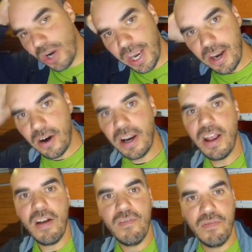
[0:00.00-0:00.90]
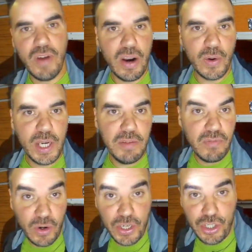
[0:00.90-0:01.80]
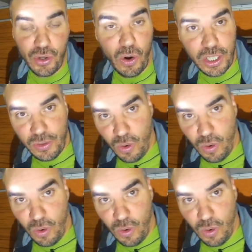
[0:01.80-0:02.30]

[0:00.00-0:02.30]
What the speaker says: hair very, very short.